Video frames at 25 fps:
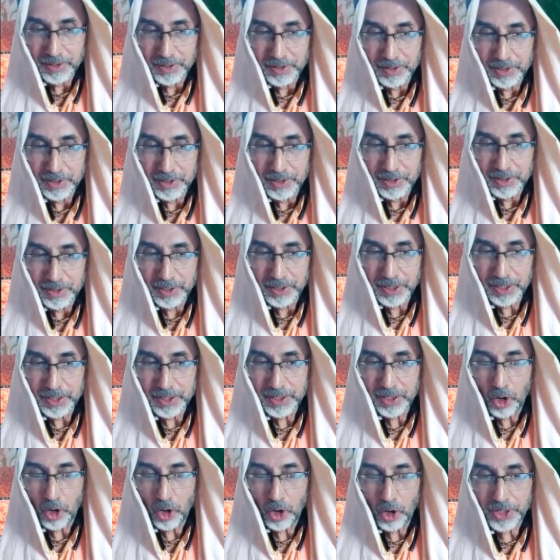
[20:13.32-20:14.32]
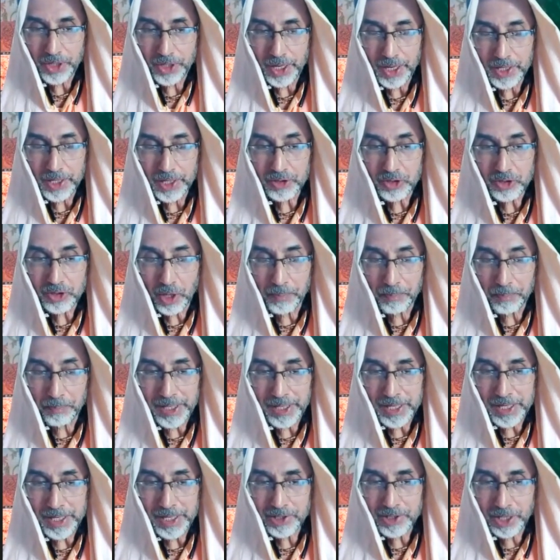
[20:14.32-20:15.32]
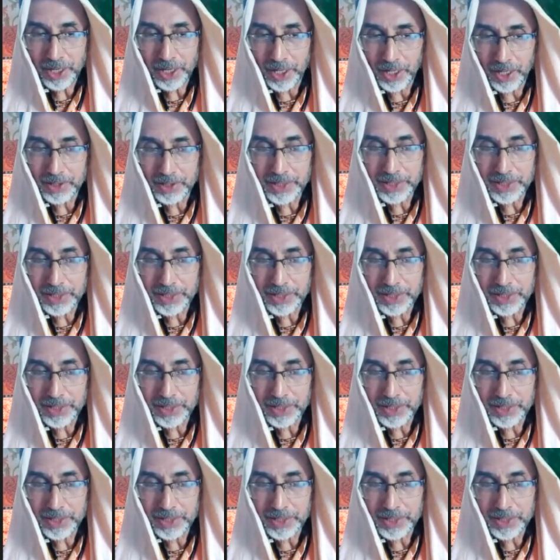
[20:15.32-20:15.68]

He obtained complete health.